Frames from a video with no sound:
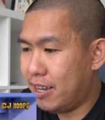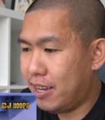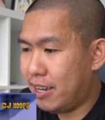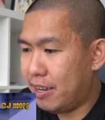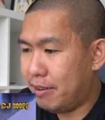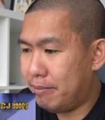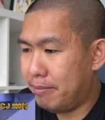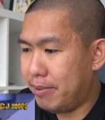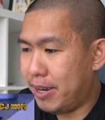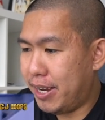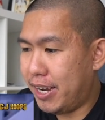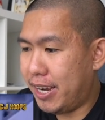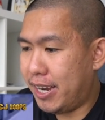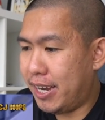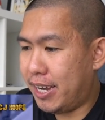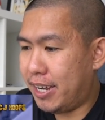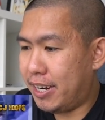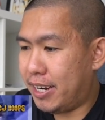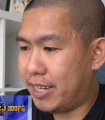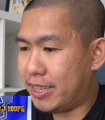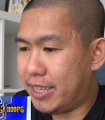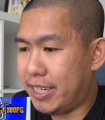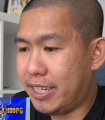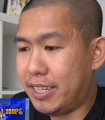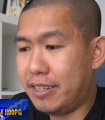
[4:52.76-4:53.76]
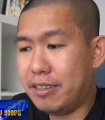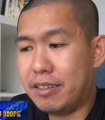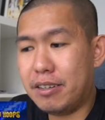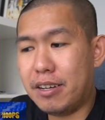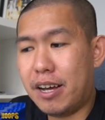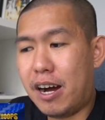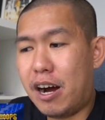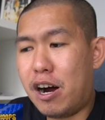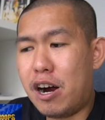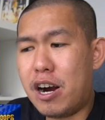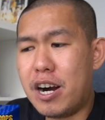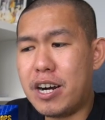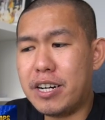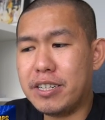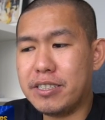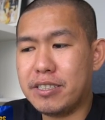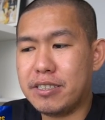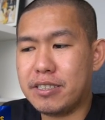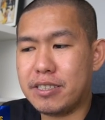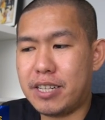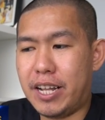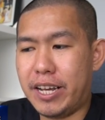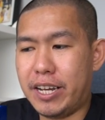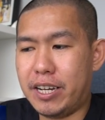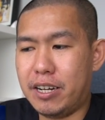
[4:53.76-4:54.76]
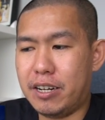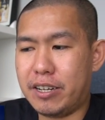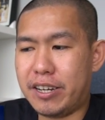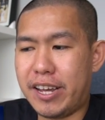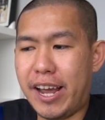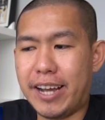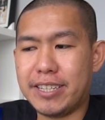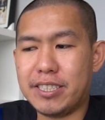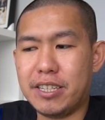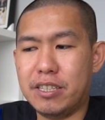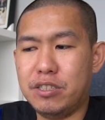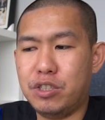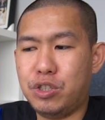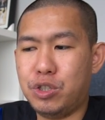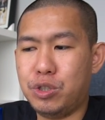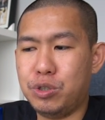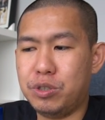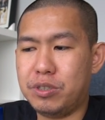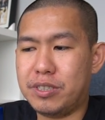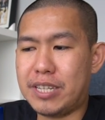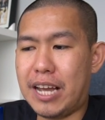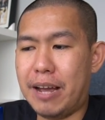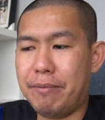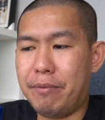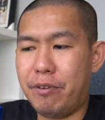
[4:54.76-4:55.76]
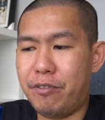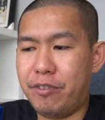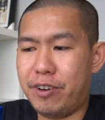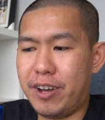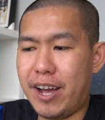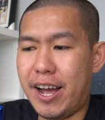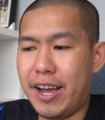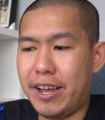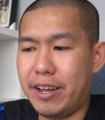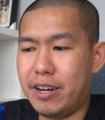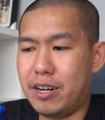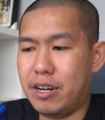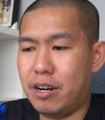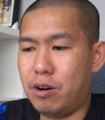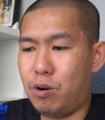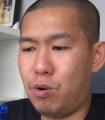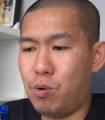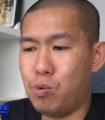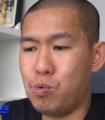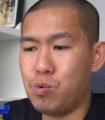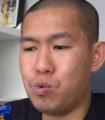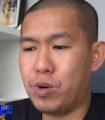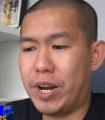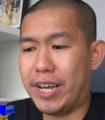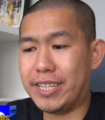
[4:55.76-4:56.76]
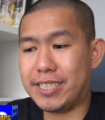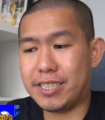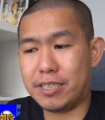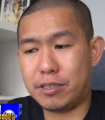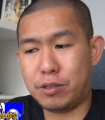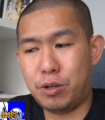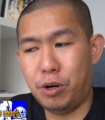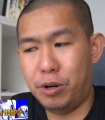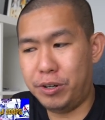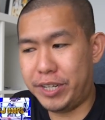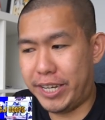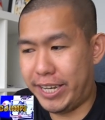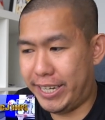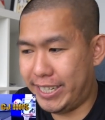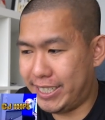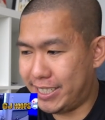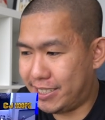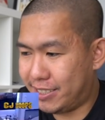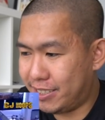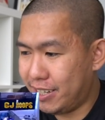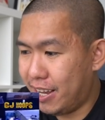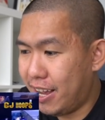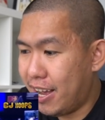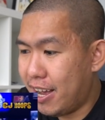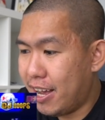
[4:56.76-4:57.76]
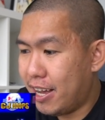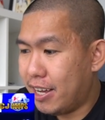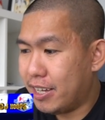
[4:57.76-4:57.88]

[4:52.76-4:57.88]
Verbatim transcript: Man, I think RR is like a catch and shoot type of guy, huh? Oh, that's cookies.